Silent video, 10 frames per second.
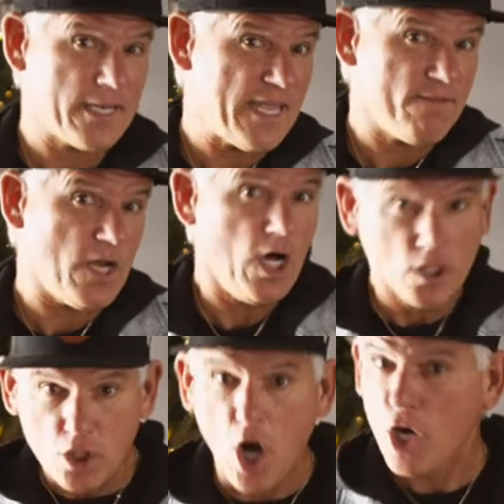and even
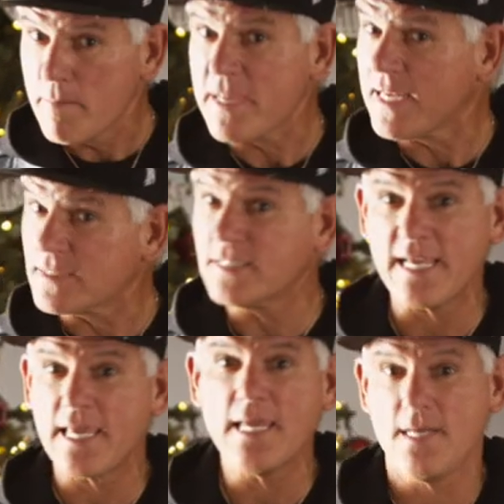
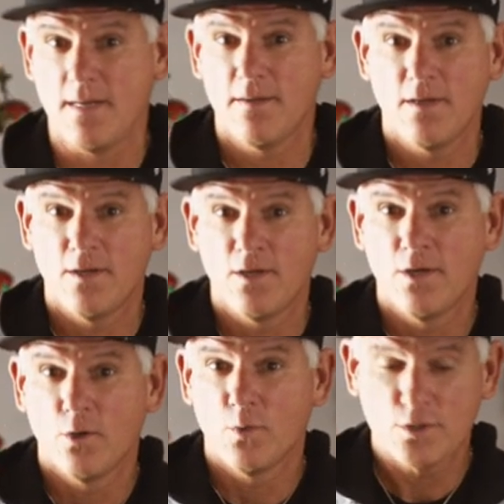alarmingly,
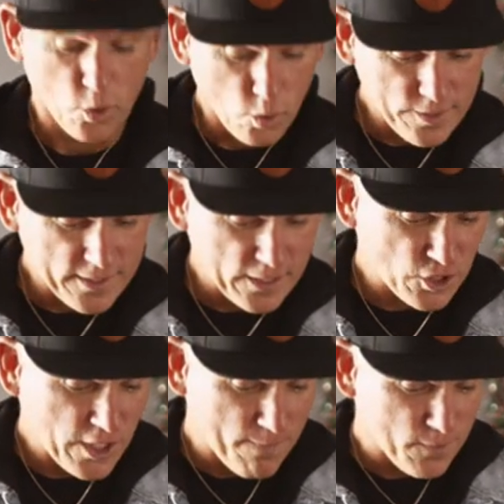we're told that the
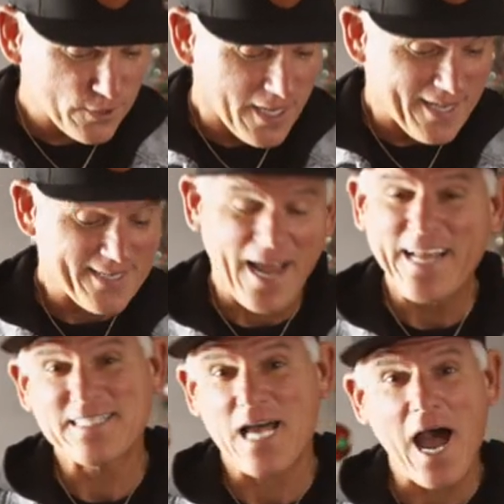shepherd's
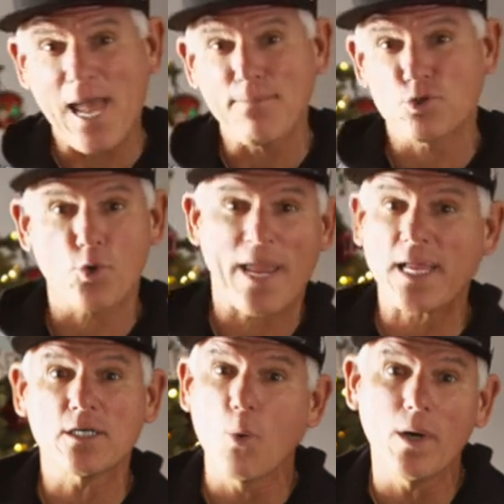nighttime
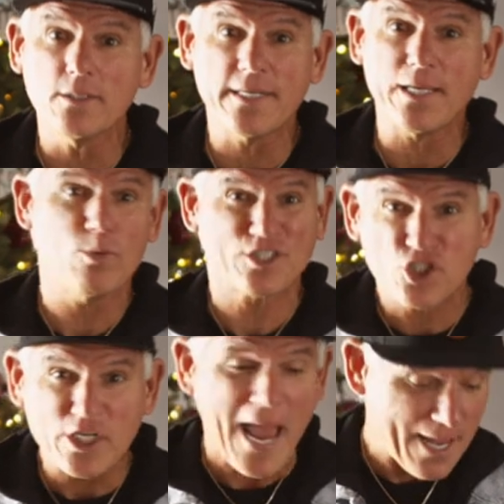tranquility was
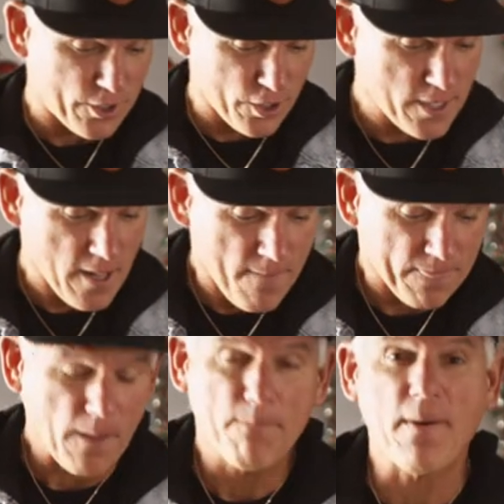shattered
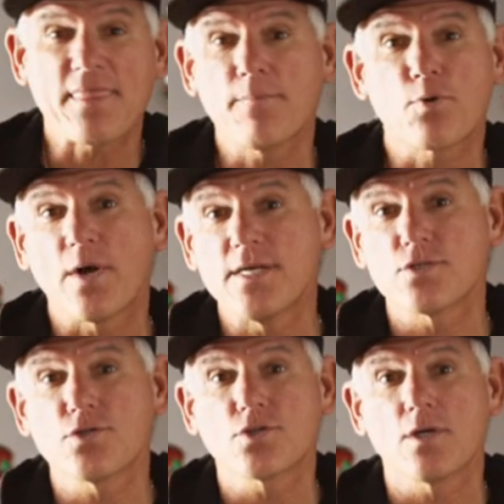by the
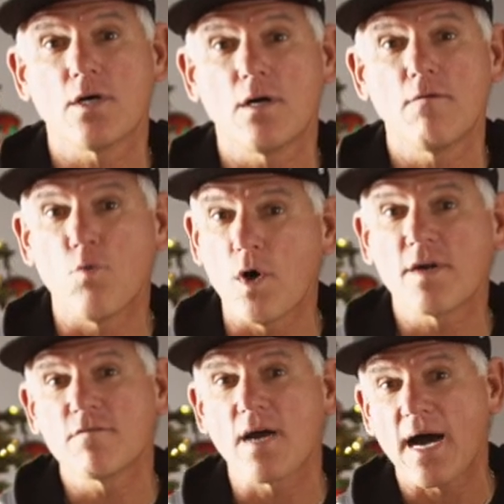presence of one
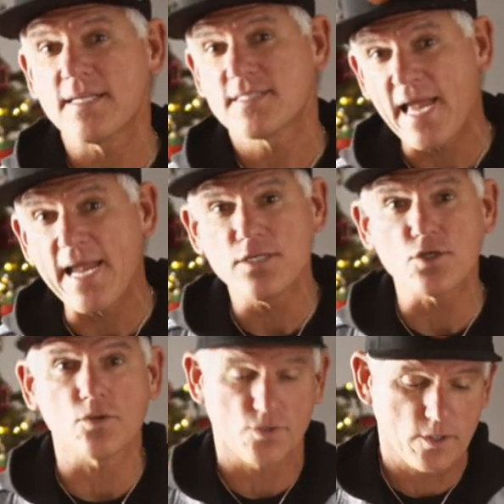of God's
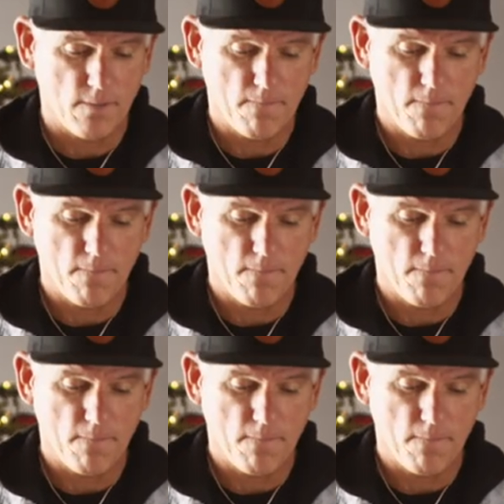angels.